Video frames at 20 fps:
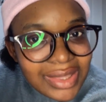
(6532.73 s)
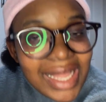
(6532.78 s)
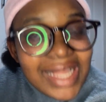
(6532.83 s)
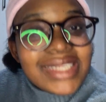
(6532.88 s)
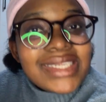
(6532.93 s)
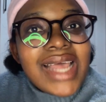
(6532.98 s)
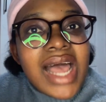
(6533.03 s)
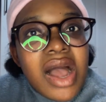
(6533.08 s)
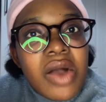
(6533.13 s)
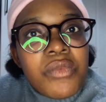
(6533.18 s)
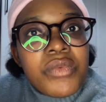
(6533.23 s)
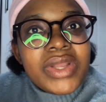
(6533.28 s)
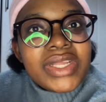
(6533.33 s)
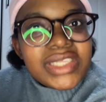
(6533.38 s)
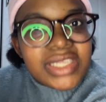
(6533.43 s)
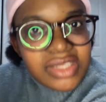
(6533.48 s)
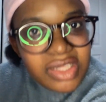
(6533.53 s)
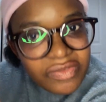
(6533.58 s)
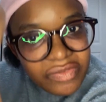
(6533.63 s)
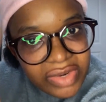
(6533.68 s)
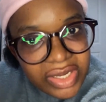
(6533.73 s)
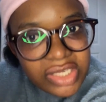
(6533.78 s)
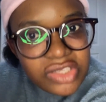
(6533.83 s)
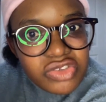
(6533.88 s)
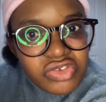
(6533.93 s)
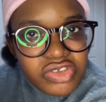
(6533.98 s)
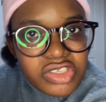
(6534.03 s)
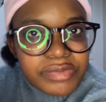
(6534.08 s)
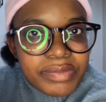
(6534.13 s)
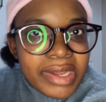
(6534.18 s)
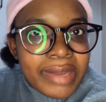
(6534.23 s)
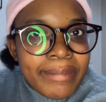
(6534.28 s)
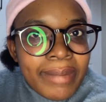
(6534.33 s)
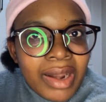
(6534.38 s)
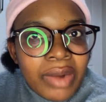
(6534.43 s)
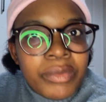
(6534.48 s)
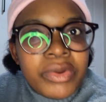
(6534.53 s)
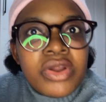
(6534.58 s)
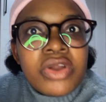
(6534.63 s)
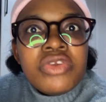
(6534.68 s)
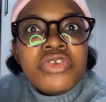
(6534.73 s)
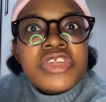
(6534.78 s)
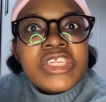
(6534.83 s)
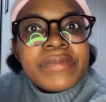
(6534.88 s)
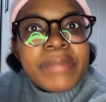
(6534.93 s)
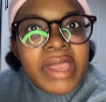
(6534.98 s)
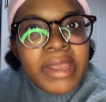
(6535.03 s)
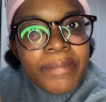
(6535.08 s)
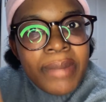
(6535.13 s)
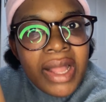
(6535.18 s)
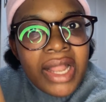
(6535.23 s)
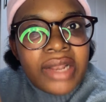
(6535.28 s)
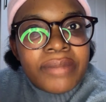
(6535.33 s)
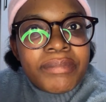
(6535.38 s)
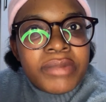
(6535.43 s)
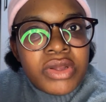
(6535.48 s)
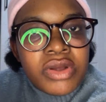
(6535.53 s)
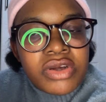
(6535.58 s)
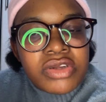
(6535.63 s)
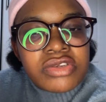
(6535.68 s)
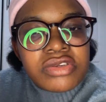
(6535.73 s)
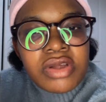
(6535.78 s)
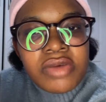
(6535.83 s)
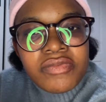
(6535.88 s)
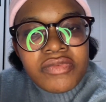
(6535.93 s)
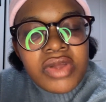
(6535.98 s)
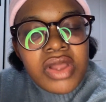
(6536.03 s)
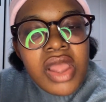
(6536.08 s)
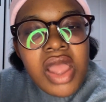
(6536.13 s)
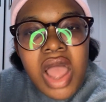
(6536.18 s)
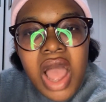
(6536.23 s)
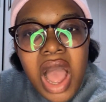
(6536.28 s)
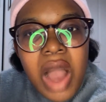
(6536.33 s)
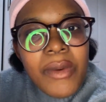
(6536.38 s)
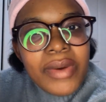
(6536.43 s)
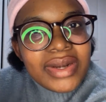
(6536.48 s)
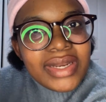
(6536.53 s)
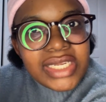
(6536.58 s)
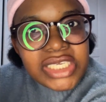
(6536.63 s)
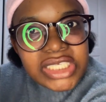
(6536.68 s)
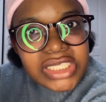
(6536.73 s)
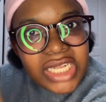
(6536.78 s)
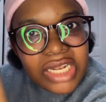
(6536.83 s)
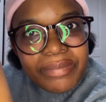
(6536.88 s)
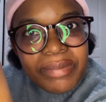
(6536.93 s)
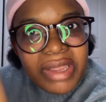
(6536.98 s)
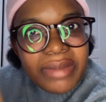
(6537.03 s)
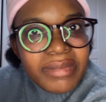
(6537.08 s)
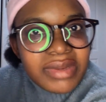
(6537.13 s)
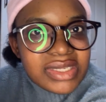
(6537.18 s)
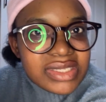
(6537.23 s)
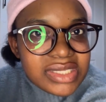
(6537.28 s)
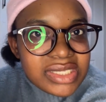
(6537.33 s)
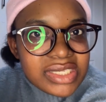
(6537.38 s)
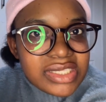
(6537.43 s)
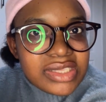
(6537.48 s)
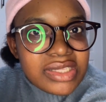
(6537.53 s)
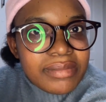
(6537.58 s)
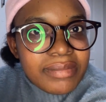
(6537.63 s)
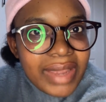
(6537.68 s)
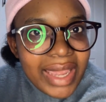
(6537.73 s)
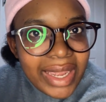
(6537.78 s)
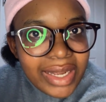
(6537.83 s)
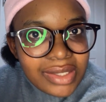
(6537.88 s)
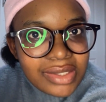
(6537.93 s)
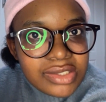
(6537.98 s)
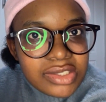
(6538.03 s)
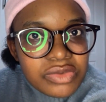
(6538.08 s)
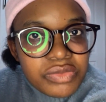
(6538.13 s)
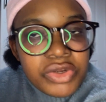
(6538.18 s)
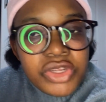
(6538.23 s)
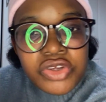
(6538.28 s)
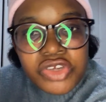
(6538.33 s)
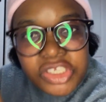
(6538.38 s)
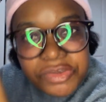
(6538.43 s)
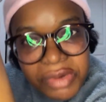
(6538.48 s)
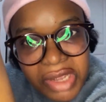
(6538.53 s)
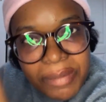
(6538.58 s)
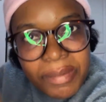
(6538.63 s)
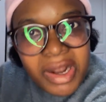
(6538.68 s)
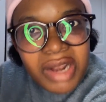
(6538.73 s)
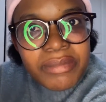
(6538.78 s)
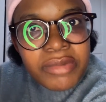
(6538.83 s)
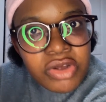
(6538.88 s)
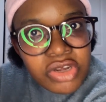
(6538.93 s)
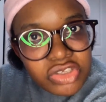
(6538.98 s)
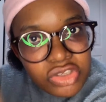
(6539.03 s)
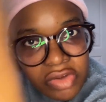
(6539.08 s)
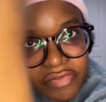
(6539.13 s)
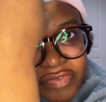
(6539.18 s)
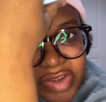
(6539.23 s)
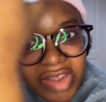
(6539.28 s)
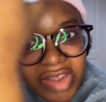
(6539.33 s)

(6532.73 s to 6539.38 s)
That's how we South Africans use PayPal. We don't use PayPal because of our National Payment System Act. We use PayPal because of